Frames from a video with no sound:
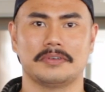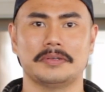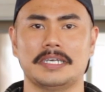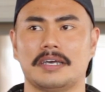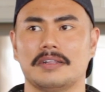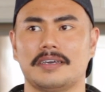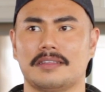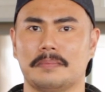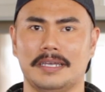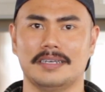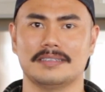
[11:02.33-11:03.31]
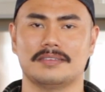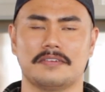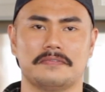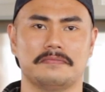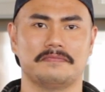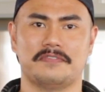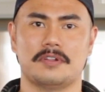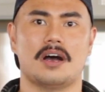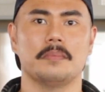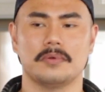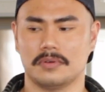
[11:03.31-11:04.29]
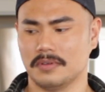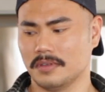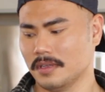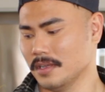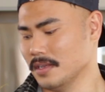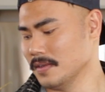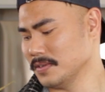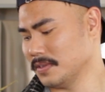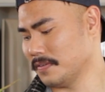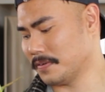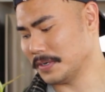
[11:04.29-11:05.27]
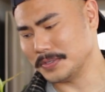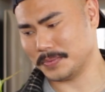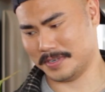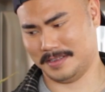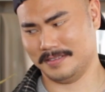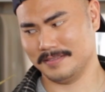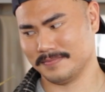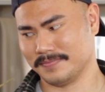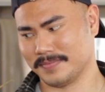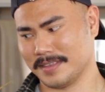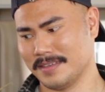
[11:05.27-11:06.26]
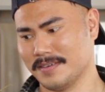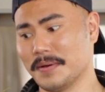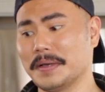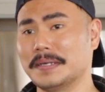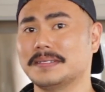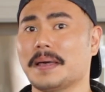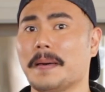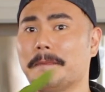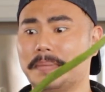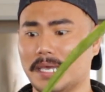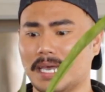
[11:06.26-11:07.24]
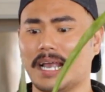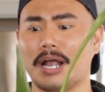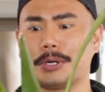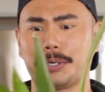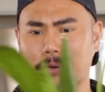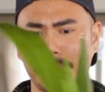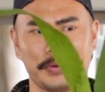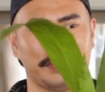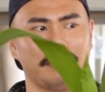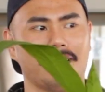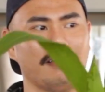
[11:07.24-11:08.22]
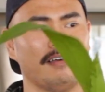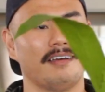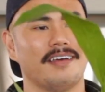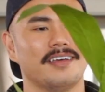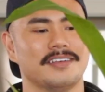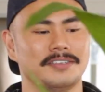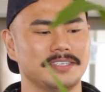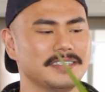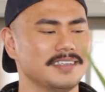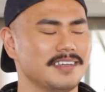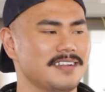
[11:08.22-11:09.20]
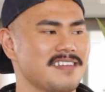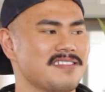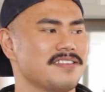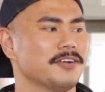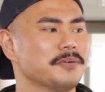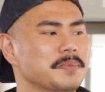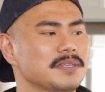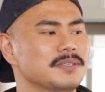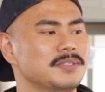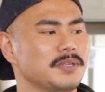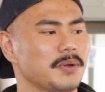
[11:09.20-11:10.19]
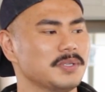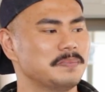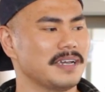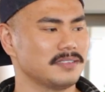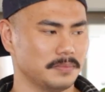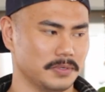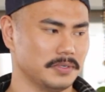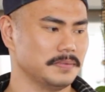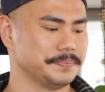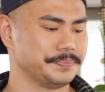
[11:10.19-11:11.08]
go take a look at the plants. They're phenomenal. So the first one is a big girl. She's an Anthurium pseudospectabile.